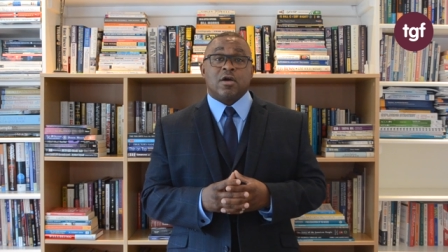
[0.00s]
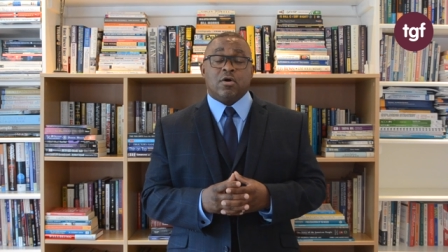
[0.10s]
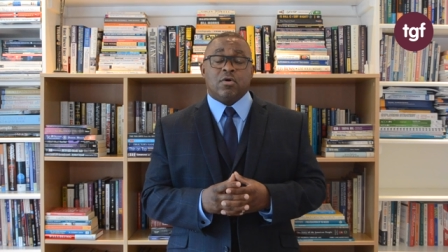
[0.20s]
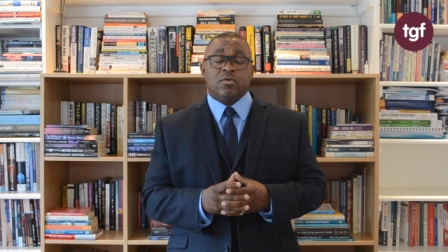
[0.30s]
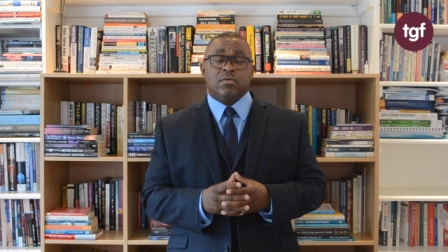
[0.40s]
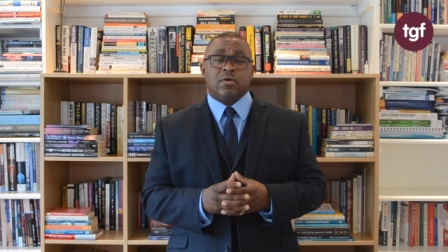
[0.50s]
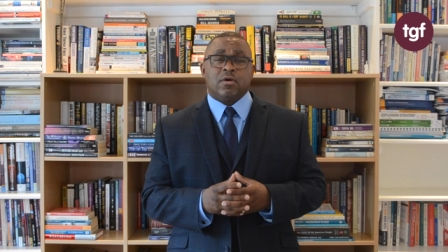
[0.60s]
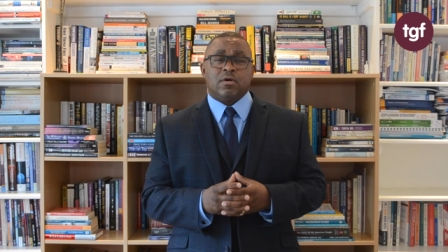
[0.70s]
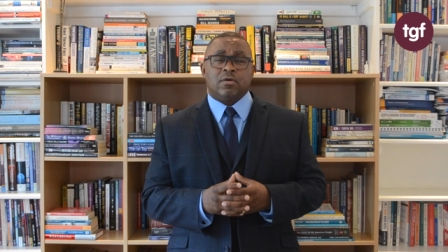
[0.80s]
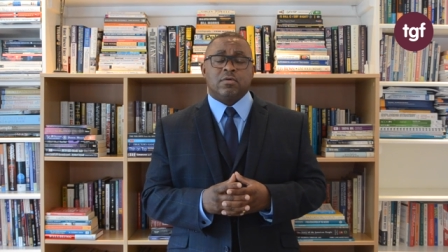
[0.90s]

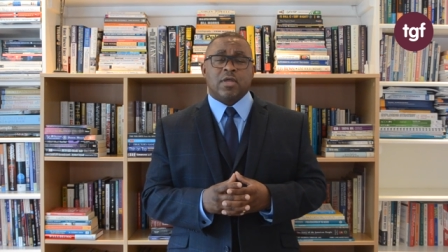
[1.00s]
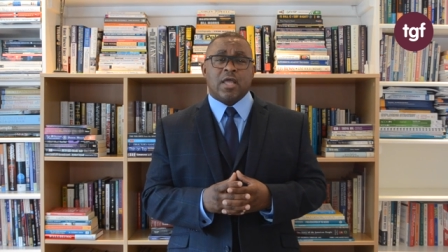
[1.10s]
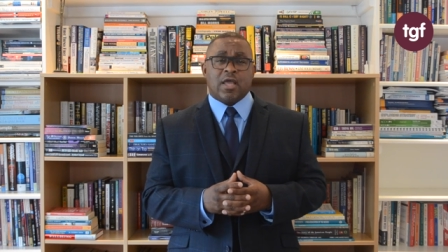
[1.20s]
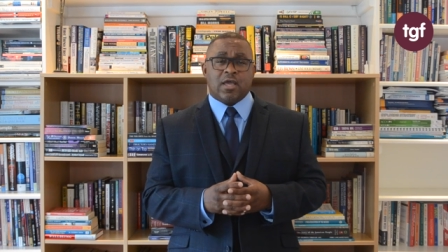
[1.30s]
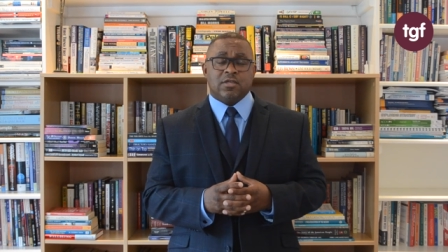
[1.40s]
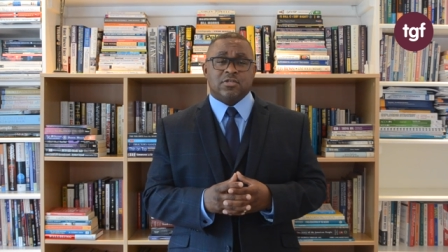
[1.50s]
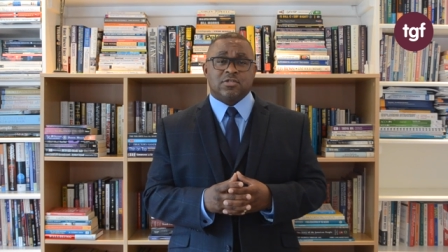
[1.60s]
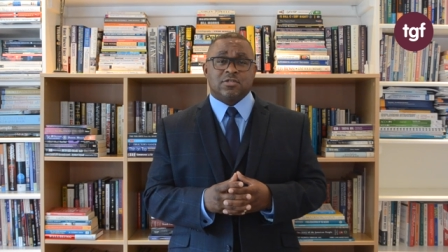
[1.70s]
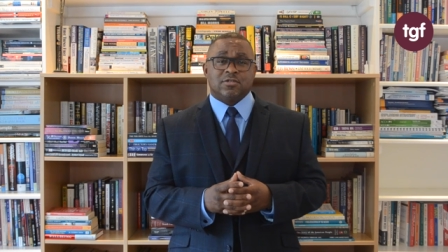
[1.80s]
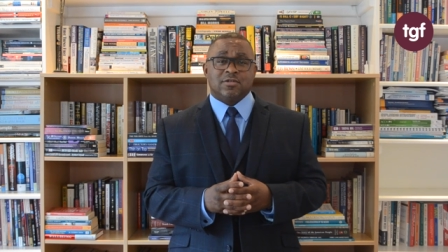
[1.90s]

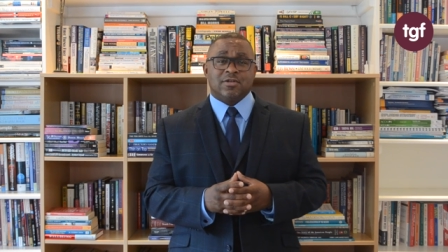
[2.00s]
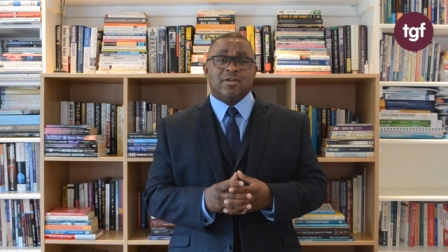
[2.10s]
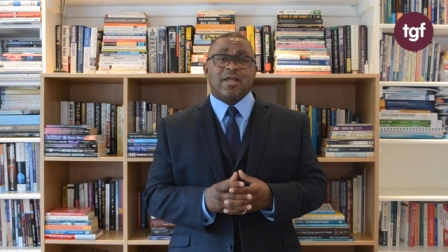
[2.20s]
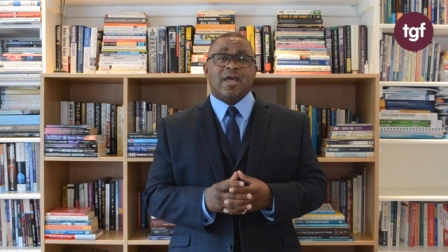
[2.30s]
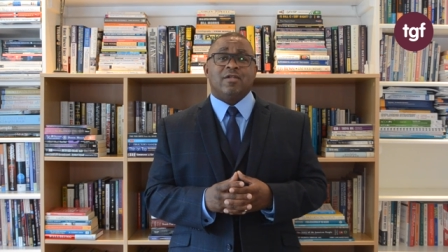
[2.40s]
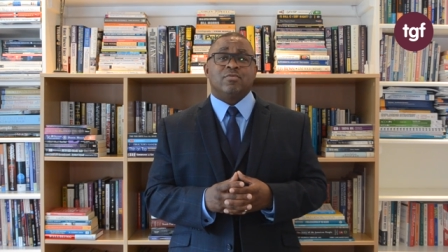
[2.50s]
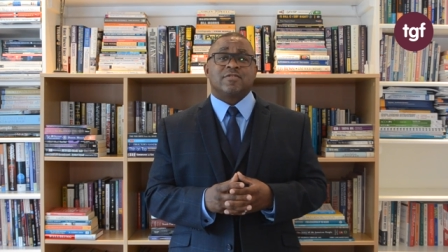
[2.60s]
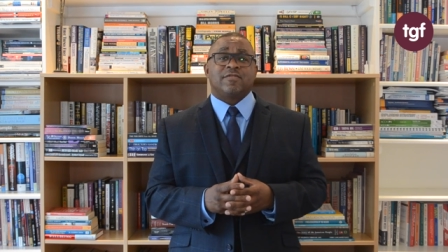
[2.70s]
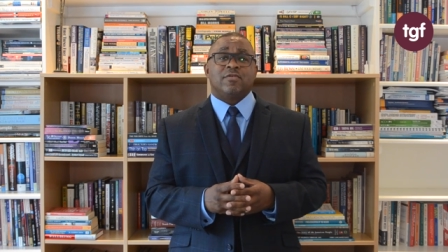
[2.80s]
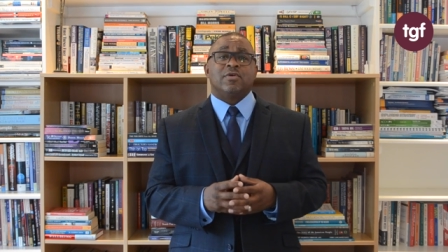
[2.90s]
O-O-H. The L
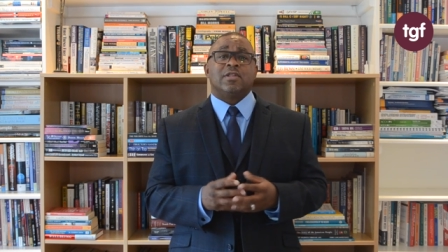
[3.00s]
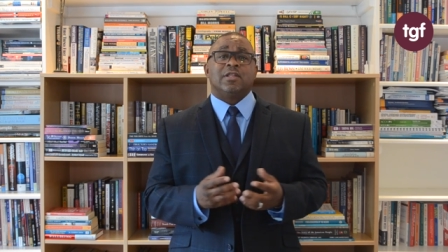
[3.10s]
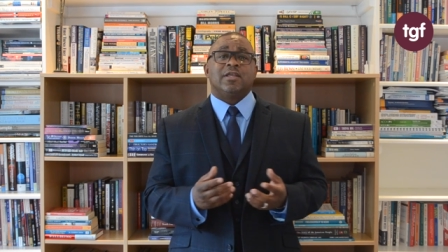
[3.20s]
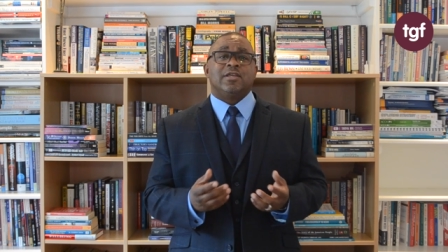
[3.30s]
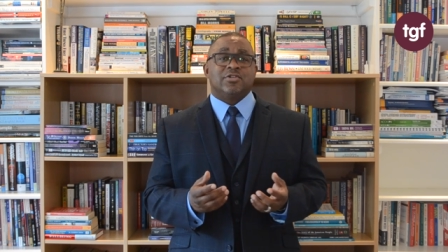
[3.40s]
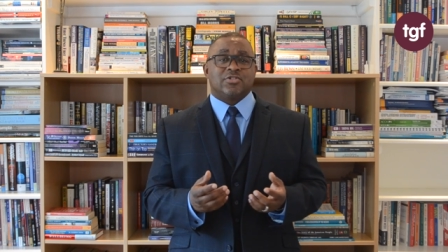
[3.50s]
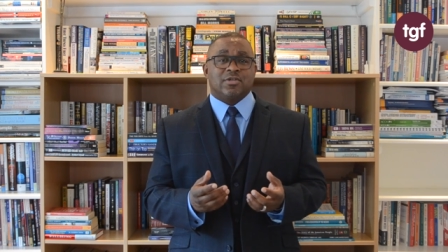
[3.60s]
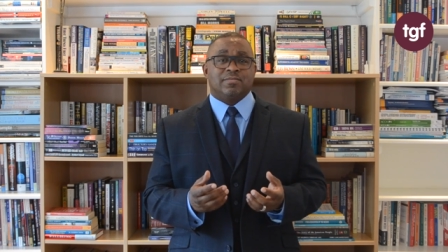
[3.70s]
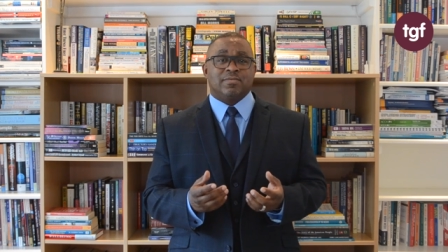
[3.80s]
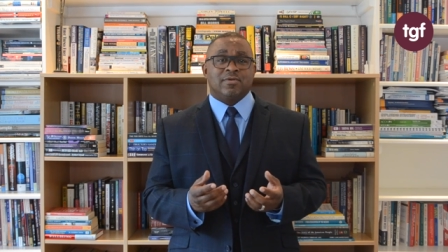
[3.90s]
was for
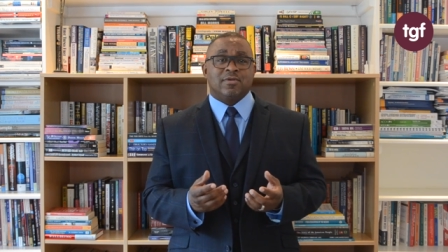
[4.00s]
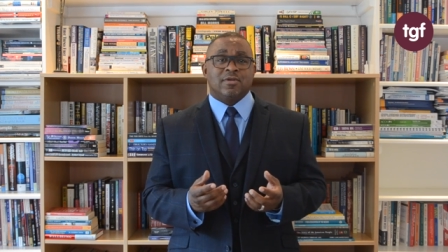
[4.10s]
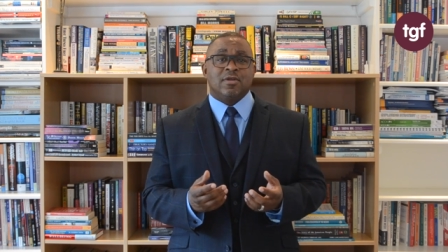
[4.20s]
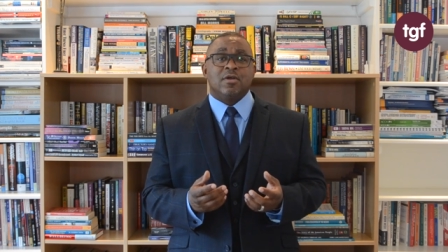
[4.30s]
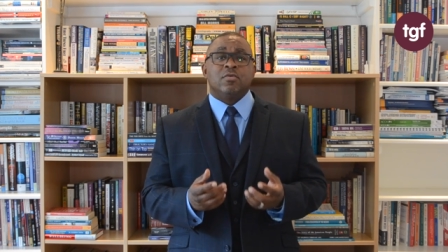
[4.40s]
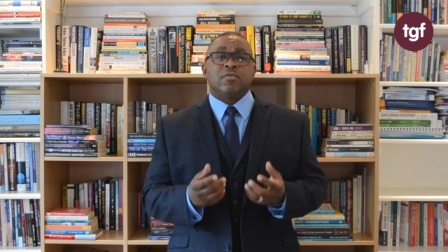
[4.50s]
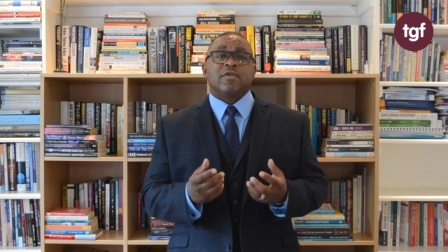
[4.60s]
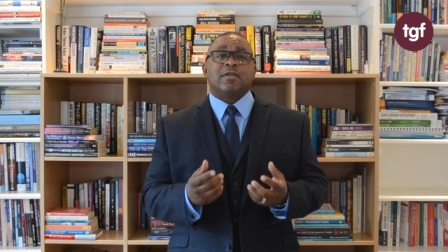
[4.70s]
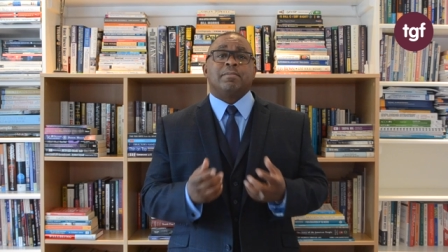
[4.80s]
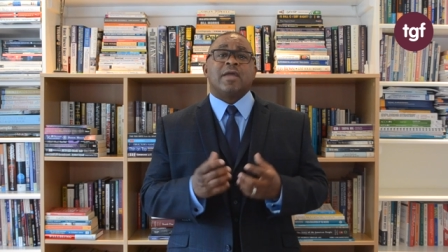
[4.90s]
leadership. We've
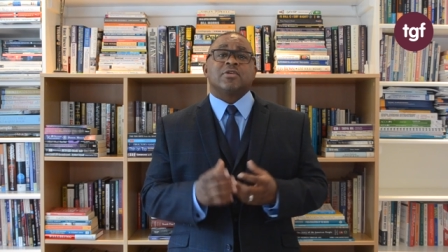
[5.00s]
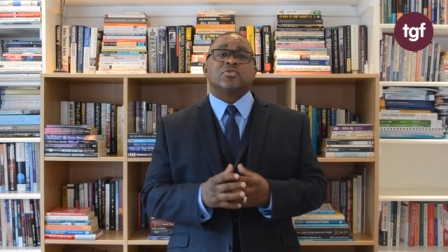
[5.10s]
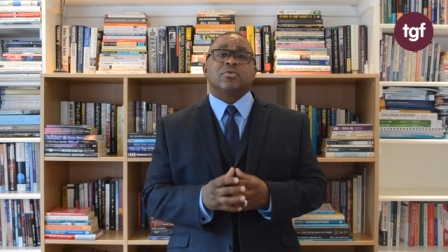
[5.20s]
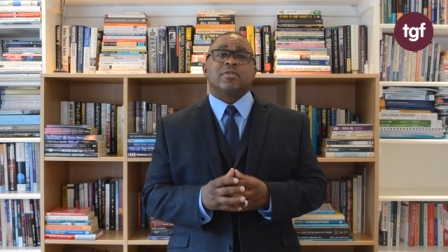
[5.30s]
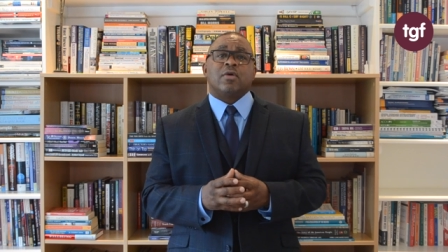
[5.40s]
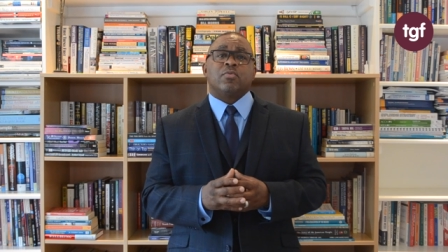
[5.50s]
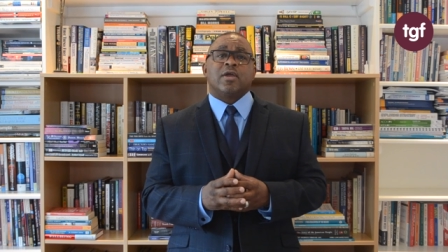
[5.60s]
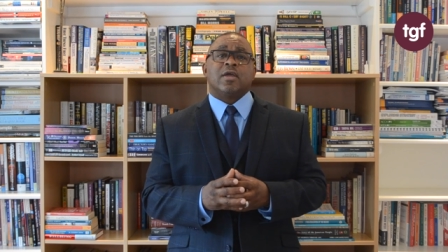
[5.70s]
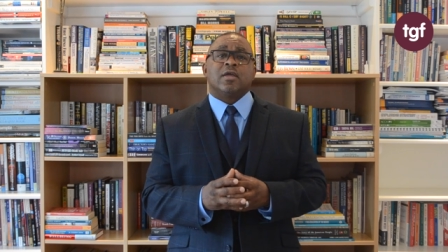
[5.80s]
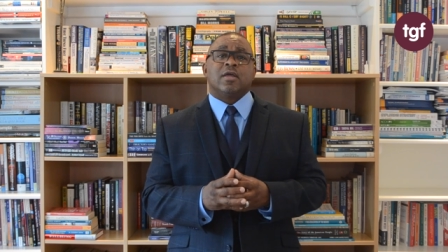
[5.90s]
got to make sure that
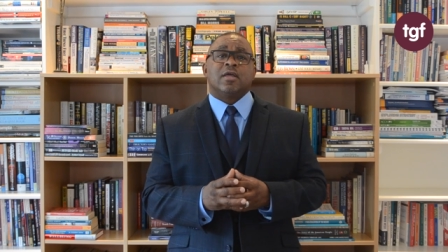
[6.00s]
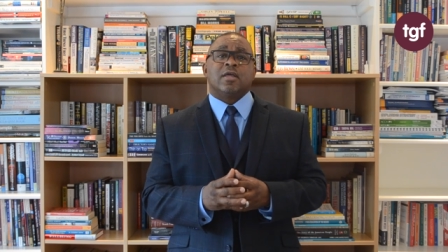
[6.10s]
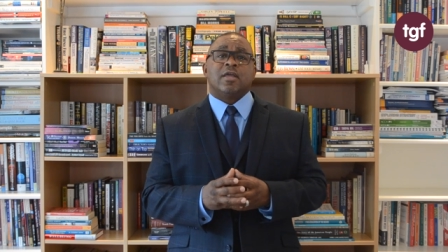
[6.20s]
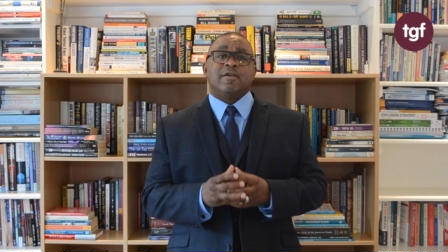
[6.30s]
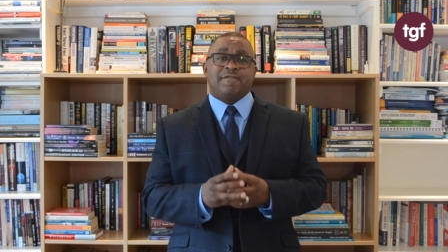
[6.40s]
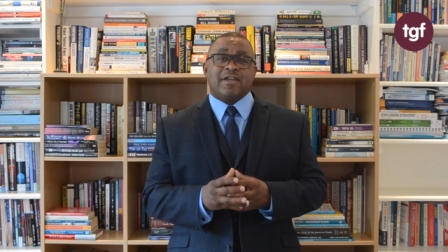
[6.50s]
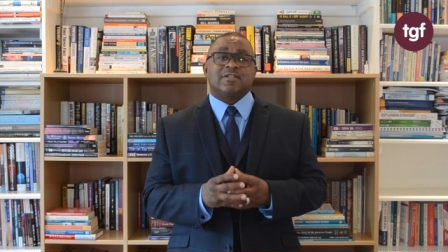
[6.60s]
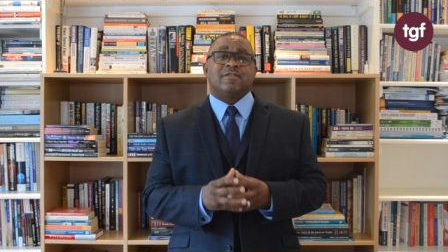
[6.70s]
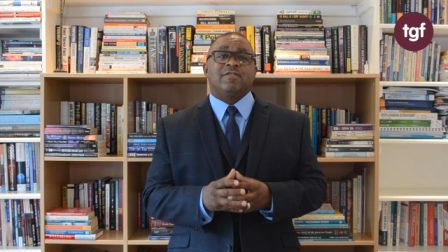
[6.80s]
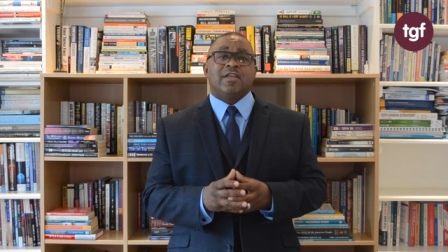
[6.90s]
we're
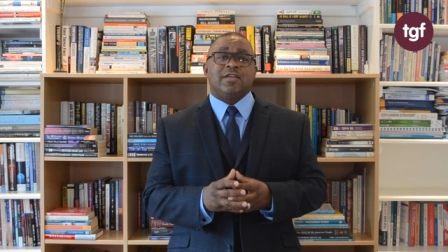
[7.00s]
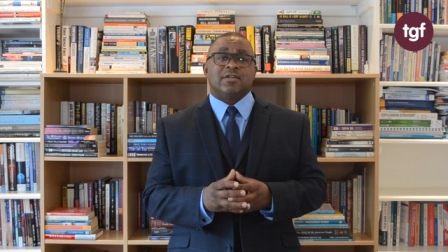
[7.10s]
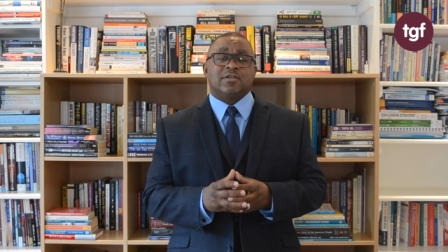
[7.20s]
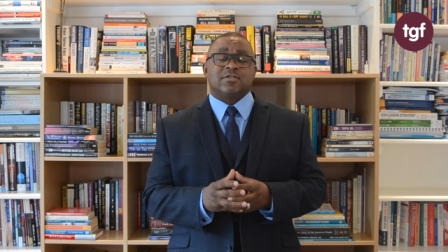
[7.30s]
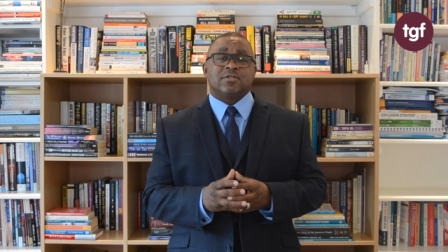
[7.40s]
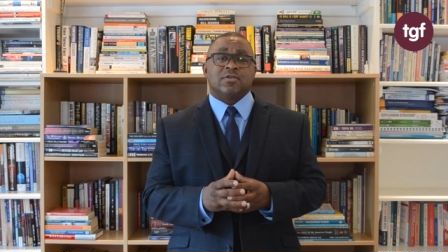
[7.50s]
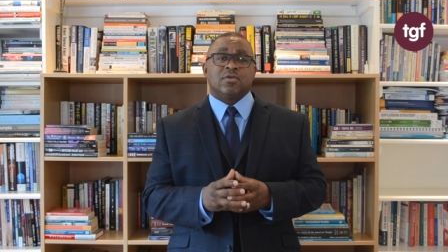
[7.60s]
effective leaders.